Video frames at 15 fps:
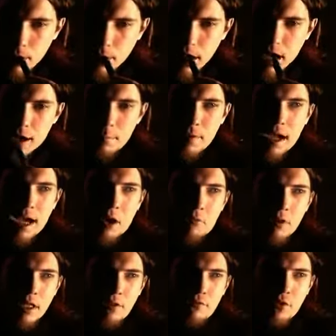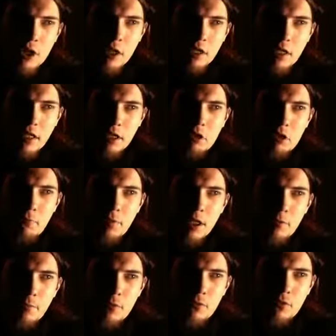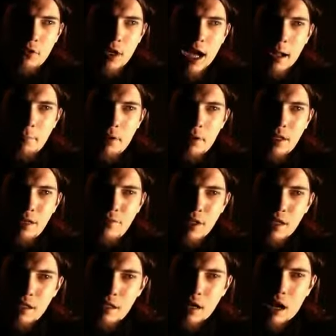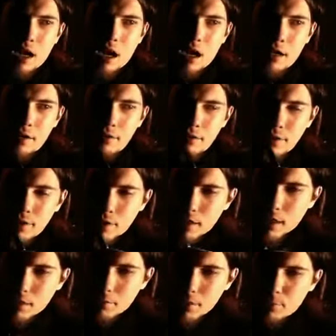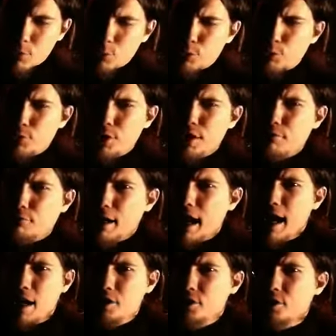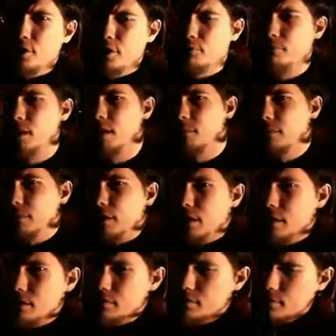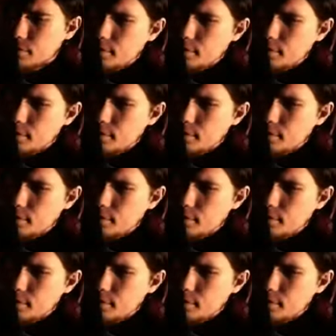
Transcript: Yeah, back when they fucking killed people for not believing in God. Yeah, people were really rational in them days.